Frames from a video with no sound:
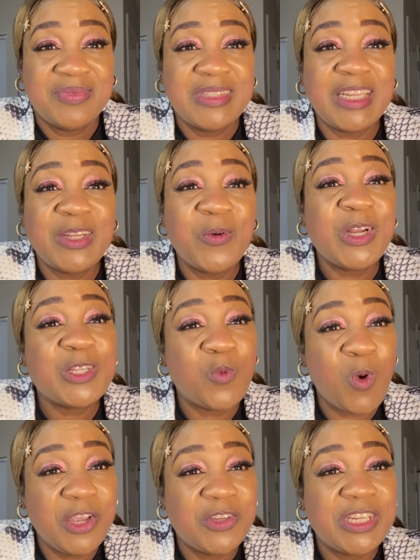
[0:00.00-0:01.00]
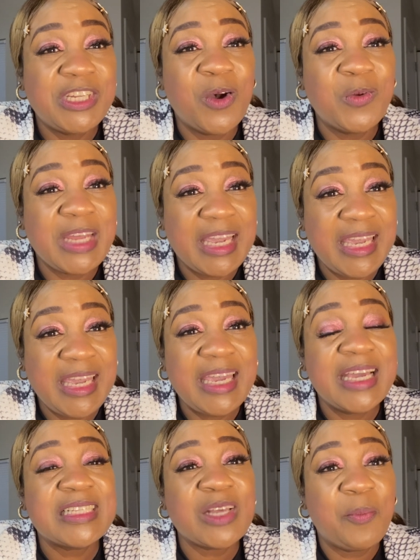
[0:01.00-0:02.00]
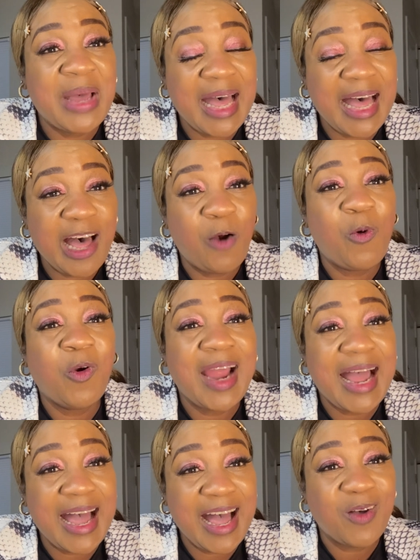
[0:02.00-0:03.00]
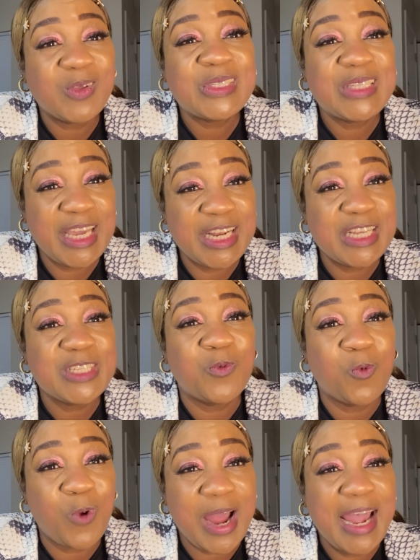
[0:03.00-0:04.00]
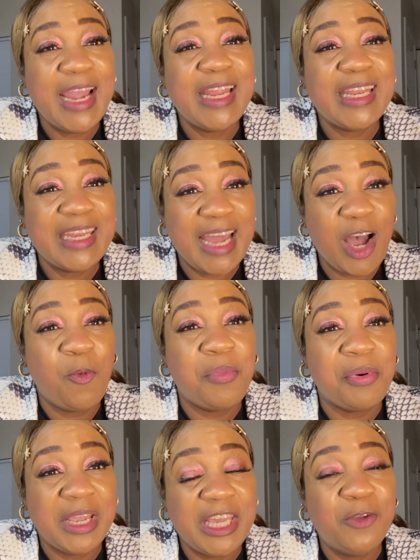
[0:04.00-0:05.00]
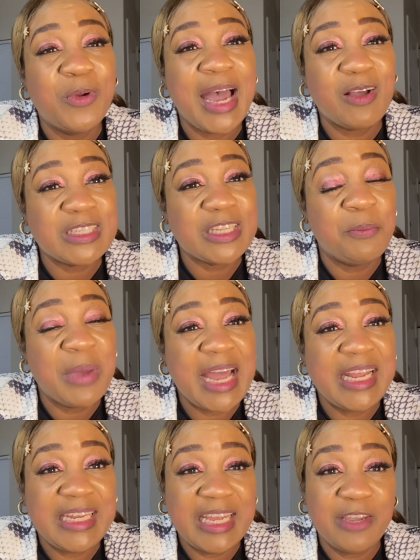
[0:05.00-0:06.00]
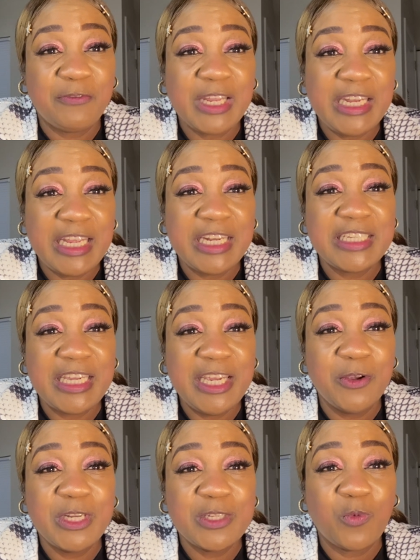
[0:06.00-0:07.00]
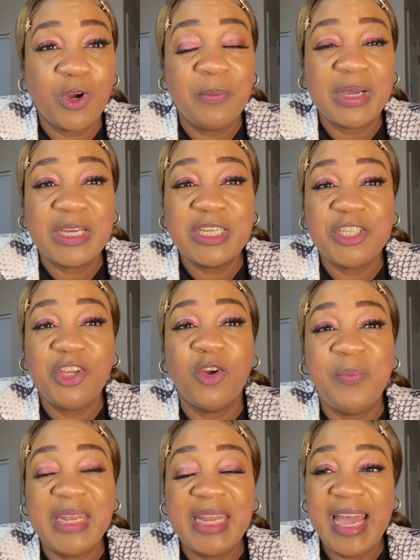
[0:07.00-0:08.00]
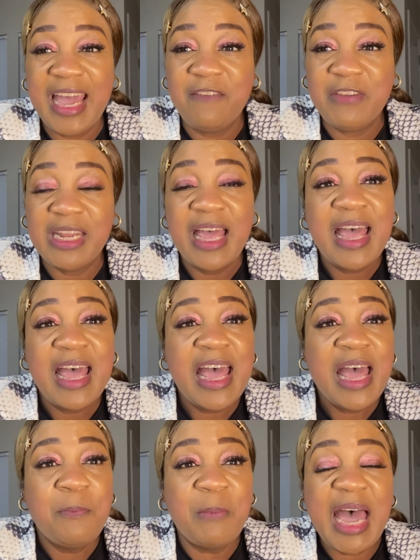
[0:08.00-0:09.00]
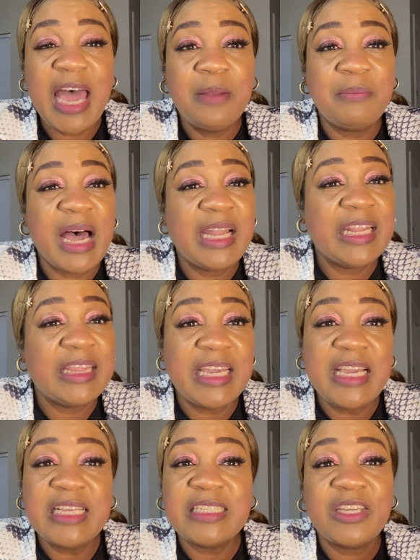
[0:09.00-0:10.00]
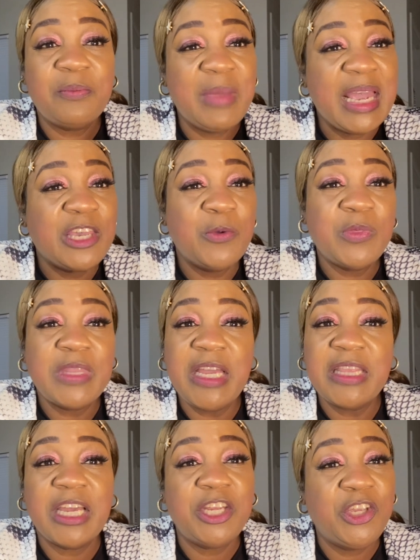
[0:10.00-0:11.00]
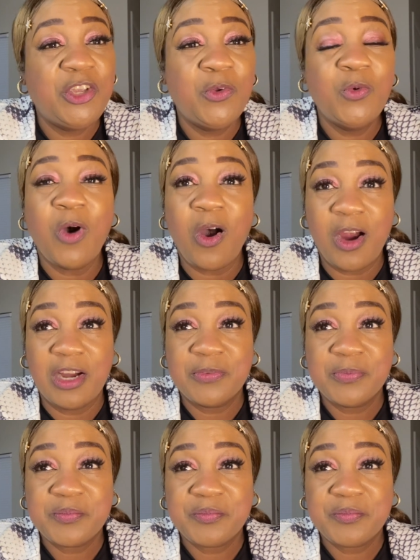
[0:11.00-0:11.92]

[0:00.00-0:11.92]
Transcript: The Lord is wanting you to know that he is a powerhouse that is right now bringing you out. Somebody definitely needed to hear this word, because you've been having mind-boggling things to make you think that you are